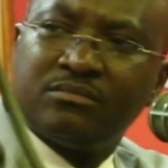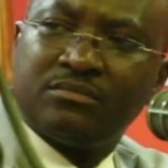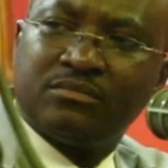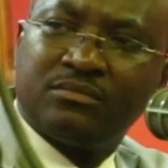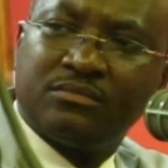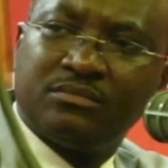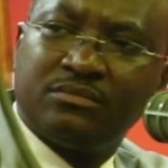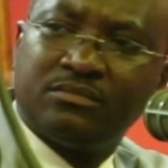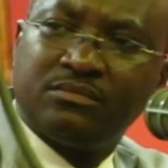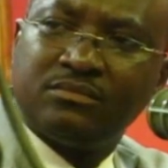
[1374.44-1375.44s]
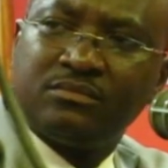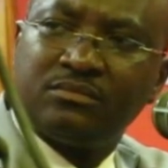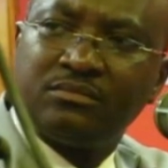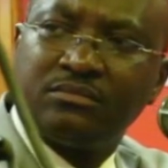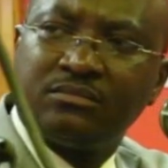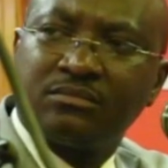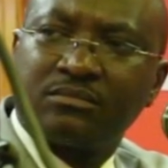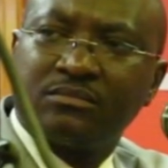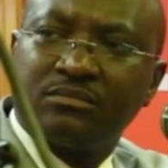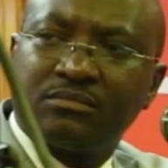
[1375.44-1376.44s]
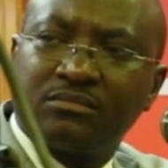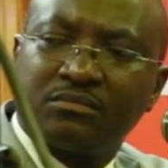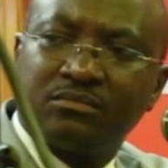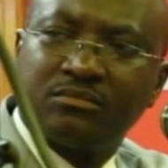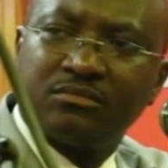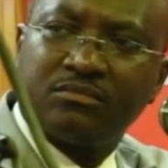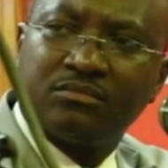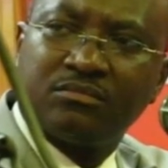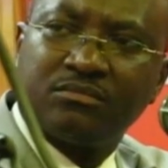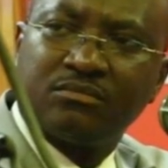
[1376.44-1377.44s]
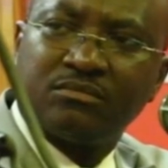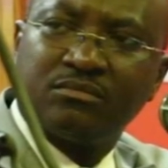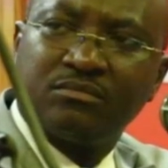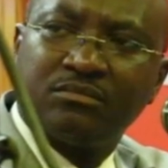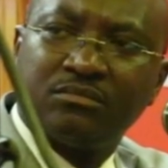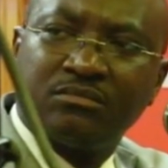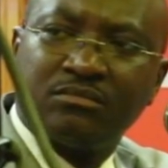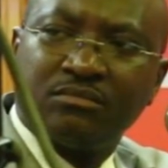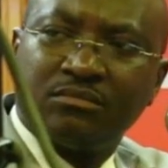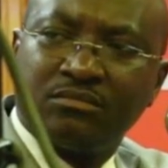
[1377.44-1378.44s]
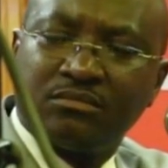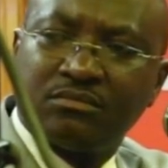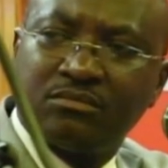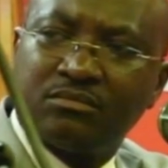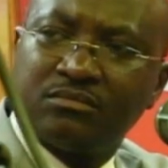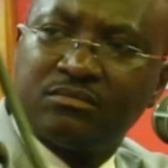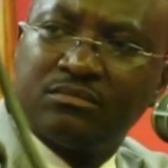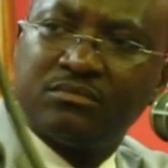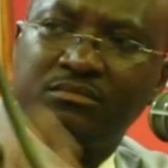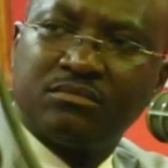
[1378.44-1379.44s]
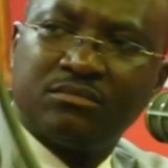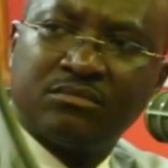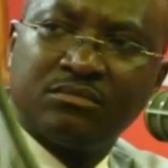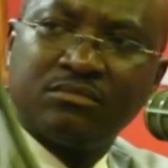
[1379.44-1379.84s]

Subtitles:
[no speech]